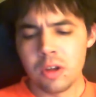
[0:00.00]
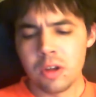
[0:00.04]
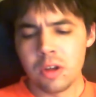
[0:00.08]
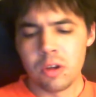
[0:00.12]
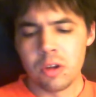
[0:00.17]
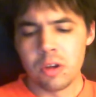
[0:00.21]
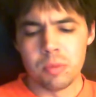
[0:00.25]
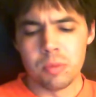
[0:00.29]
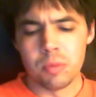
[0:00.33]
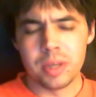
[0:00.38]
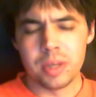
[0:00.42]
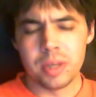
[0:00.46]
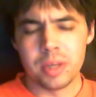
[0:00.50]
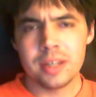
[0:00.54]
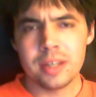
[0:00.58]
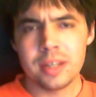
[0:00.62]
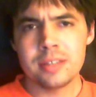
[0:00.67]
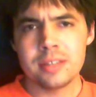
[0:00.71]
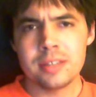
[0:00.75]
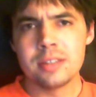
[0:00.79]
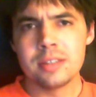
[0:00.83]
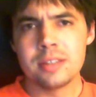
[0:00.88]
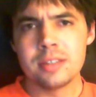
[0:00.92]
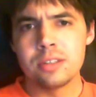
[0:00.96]
But is
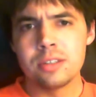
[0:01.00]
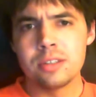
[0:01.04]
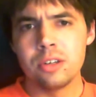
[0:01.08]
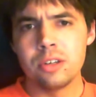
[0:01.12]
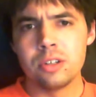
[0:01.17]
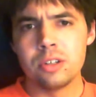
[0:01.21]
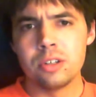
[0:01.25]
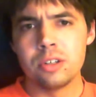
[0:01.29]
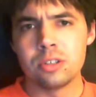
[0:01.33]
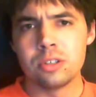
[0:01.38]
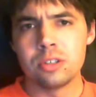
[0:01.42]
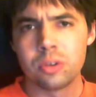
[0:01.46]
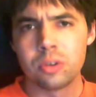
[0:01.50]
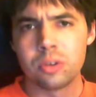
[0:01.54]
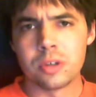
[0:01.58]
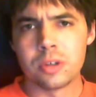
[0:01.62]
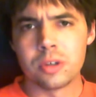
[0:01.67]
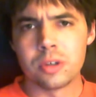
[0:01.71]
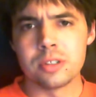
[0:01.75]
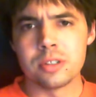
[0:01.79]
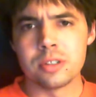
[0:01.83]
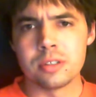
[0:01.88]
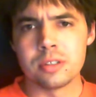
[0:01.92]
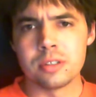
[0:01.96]
this a good
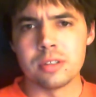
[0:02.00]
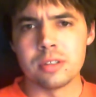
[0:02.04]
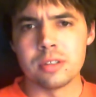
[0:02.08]
source of